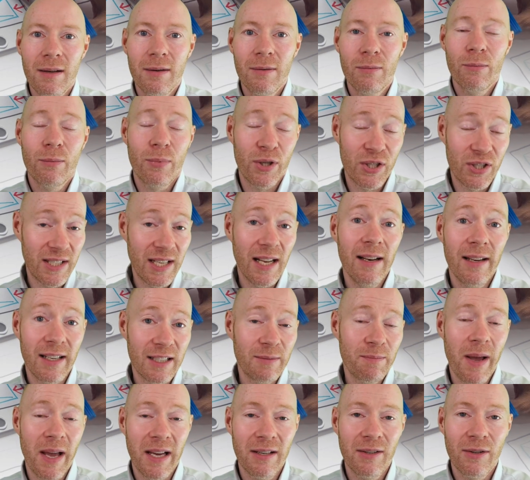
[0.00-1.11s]
We're still
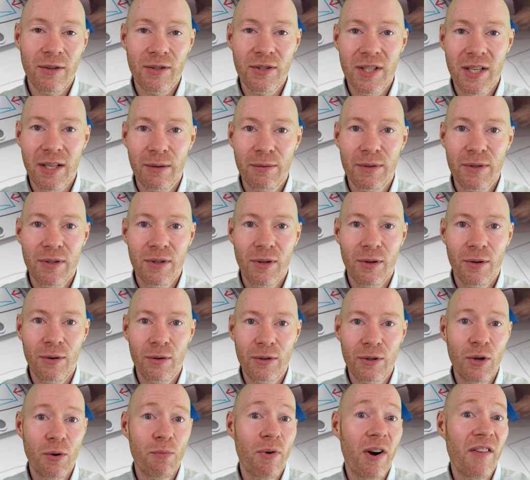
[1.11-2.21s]
expecting ourselves to
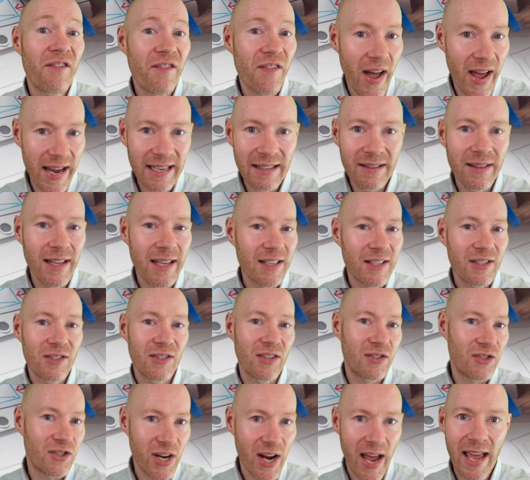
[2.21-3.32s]
refine this, to
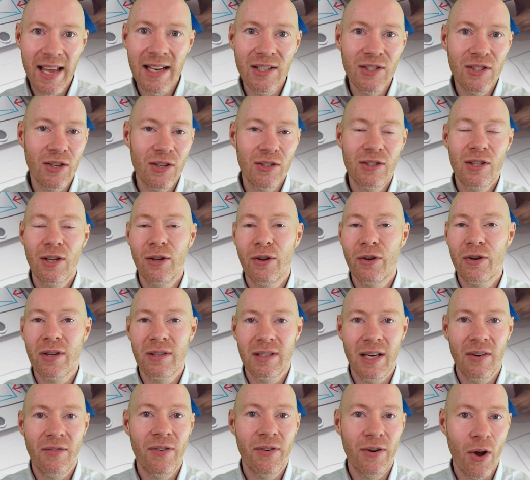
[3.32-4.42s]
change it, to look at
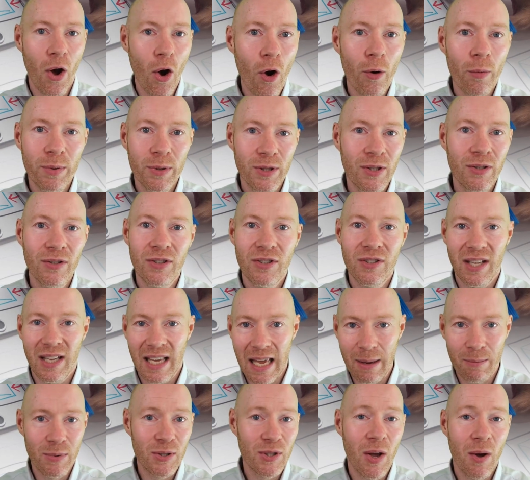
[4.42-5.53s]
different options, to
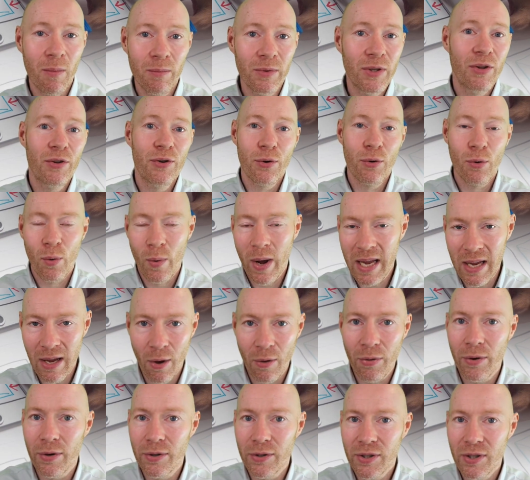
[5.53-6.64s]
keep some, to throw away
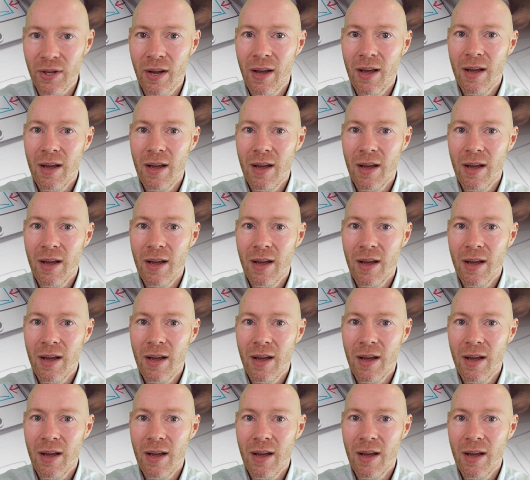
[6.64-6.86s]
others.